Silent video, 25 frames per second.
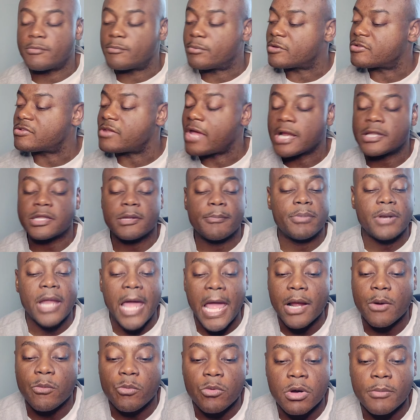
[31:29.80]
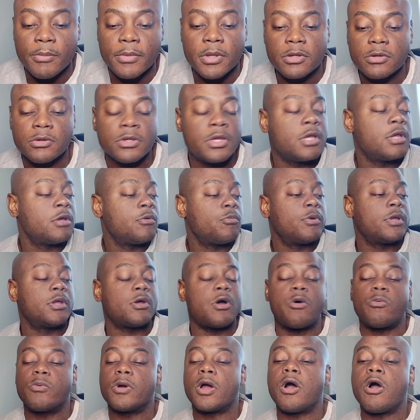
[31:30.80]
protect the black woman.
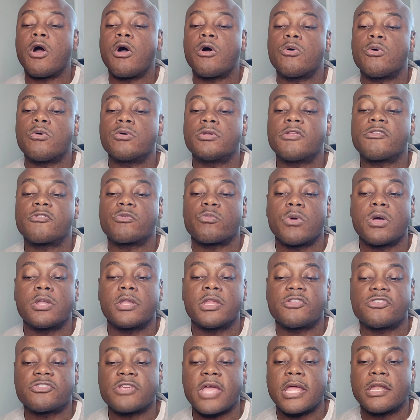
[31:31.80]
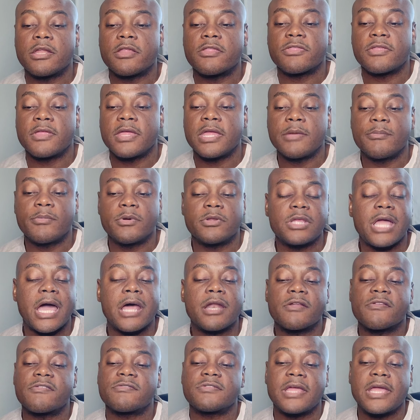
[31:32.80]
We're all on this Will and Jada thing, but you
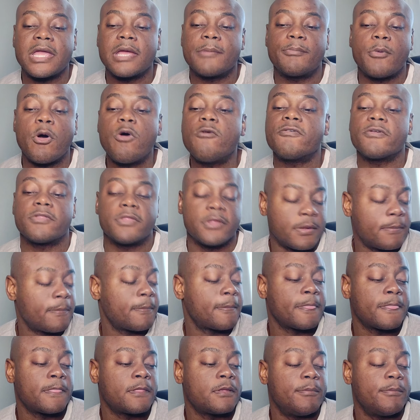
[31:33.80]
got to understand both of them.